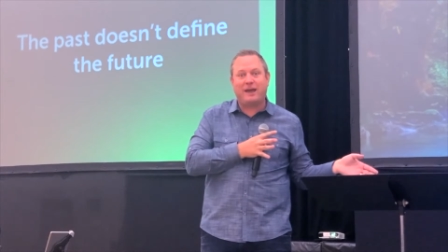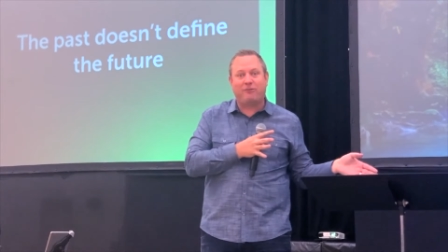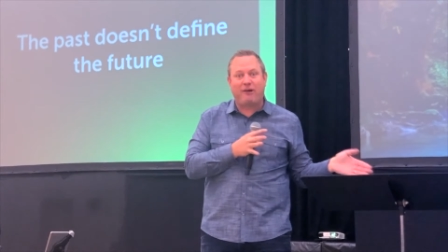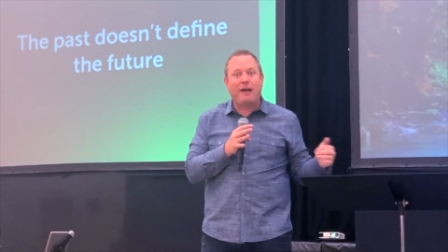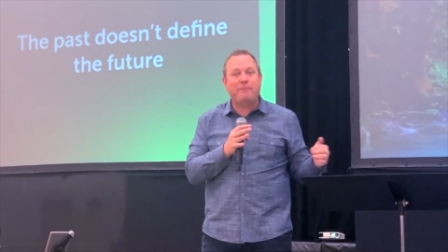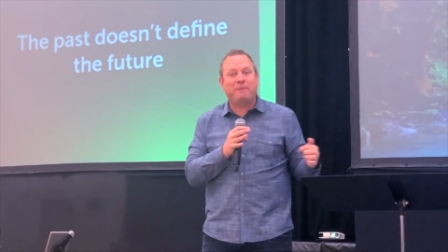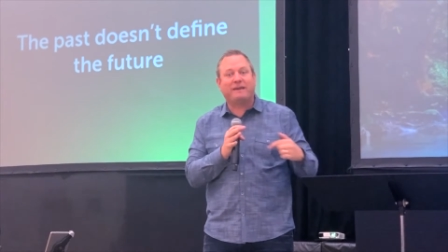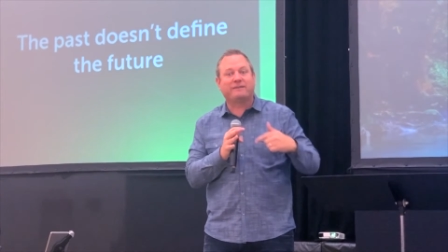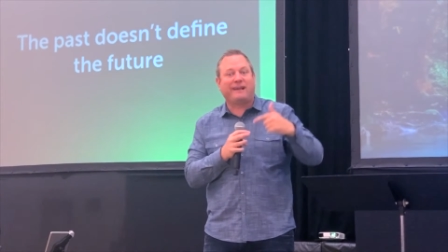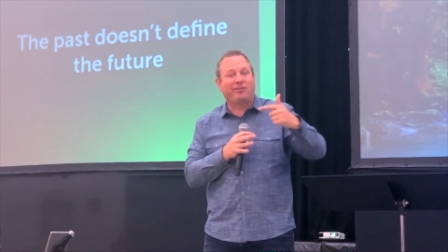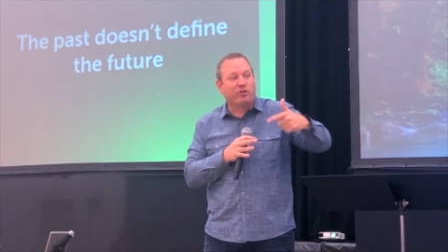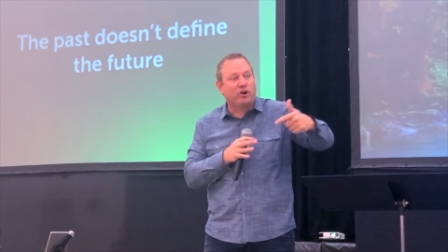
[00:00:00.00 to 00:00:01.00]
then, right? Because
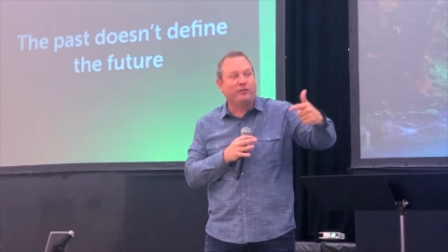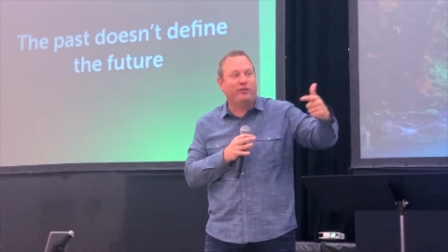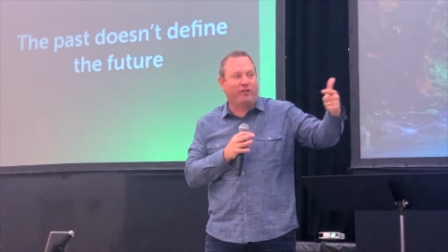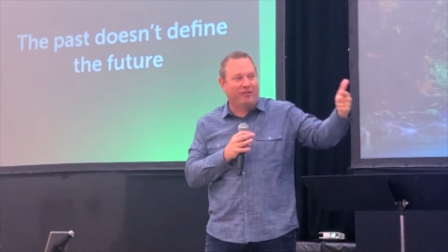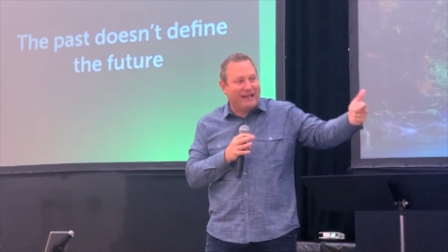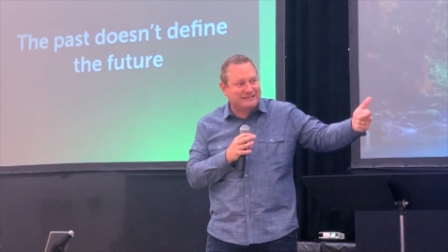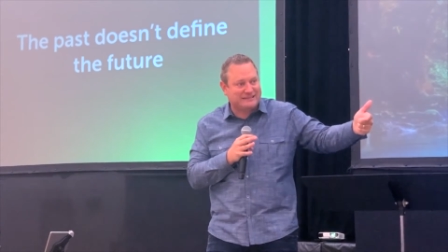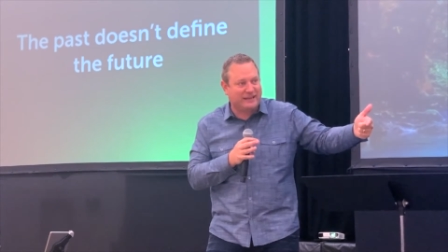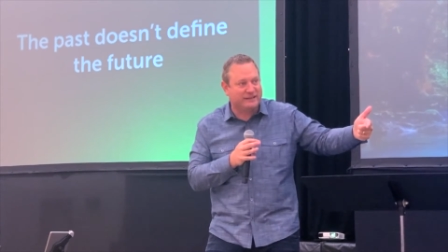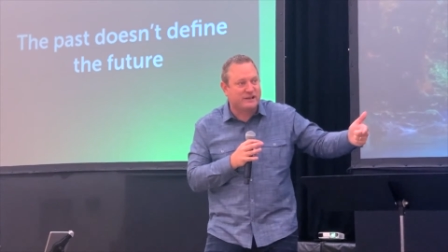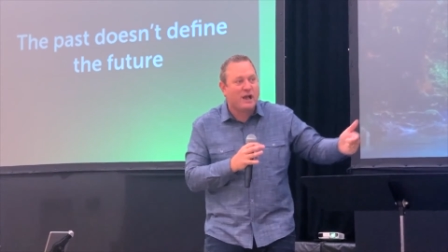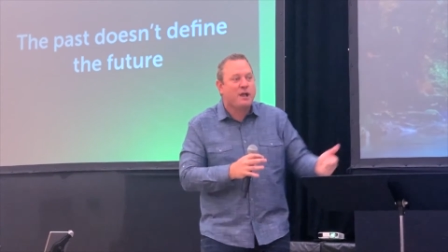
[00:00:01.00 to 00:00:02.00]
I've learned the
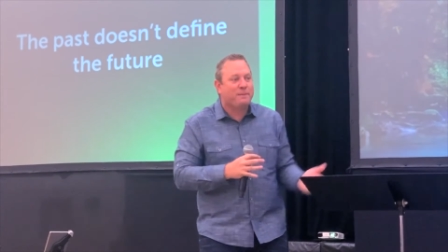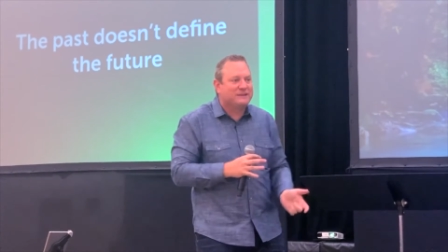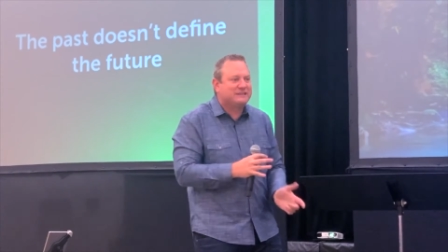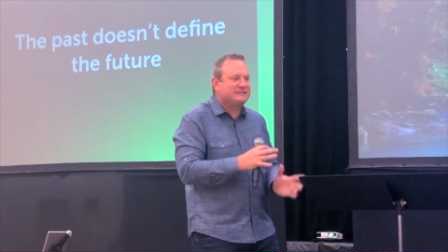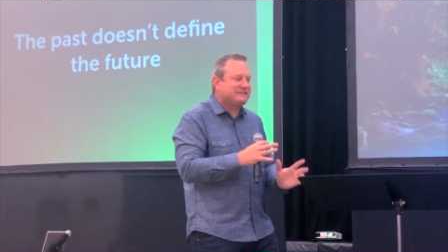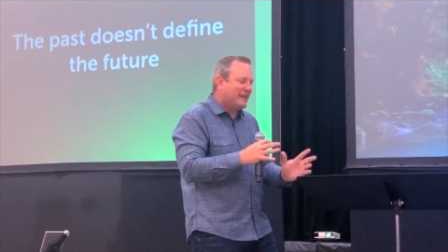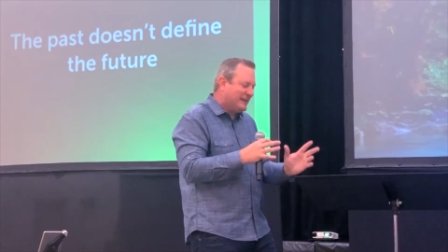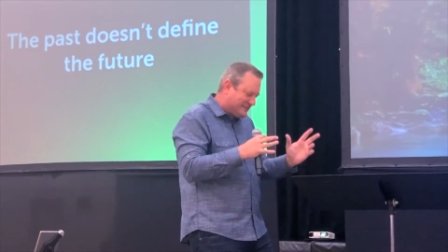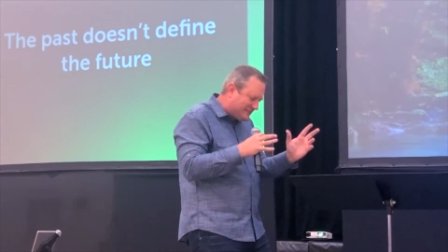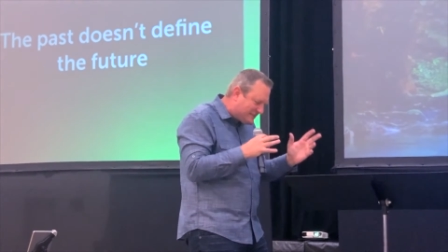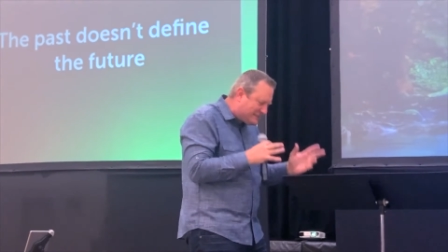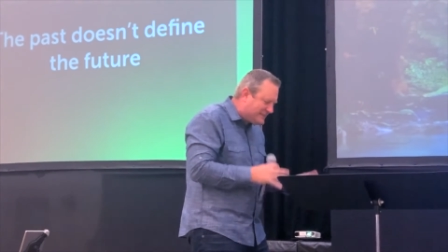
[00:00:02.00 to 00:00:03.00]
lessons. But to stay
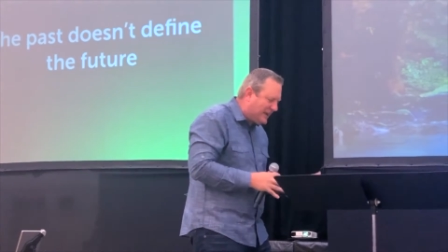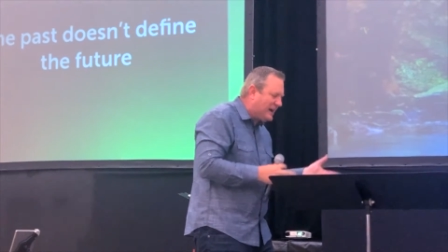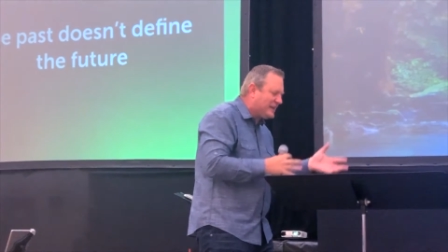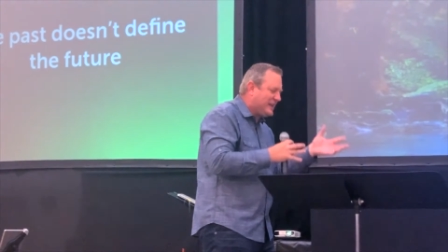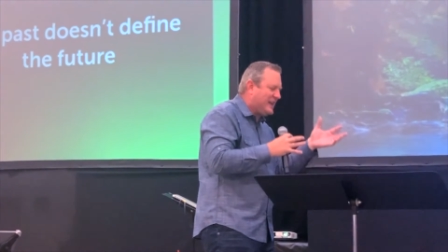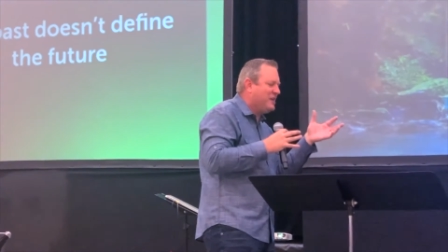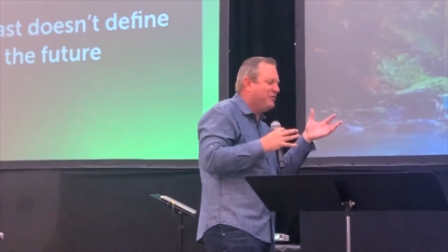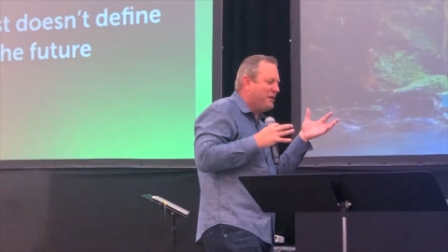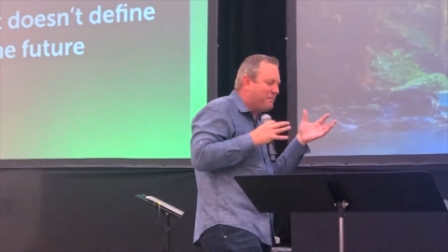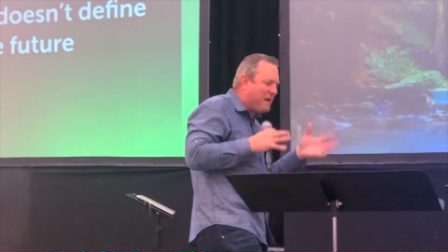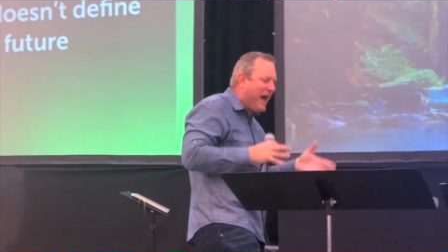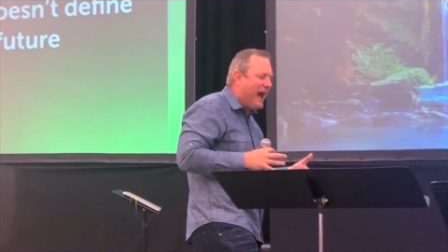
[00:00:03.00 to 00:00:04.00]
stuck in
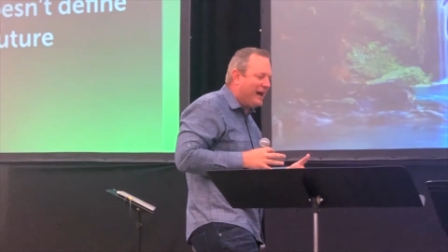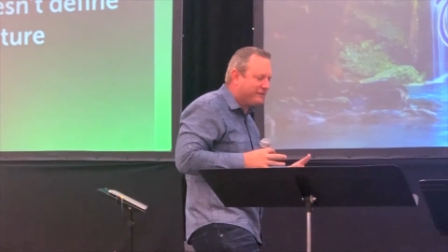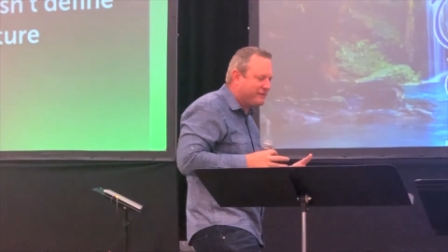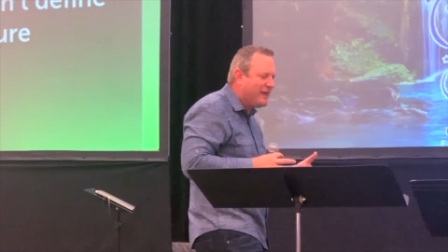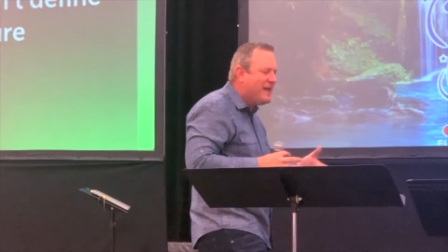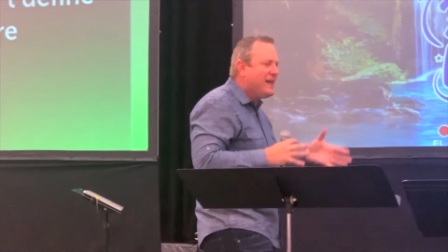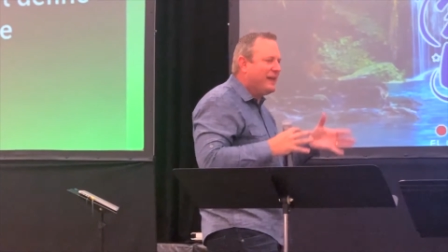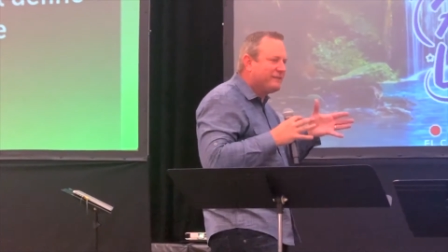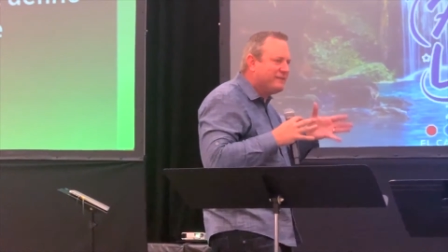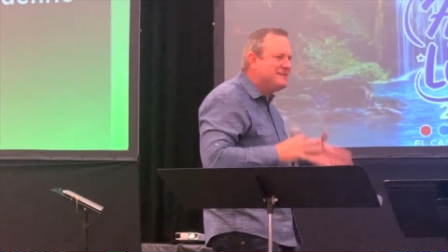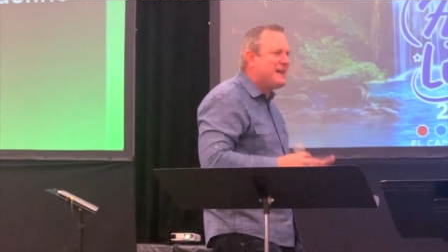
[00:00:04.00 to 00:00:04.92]
the past is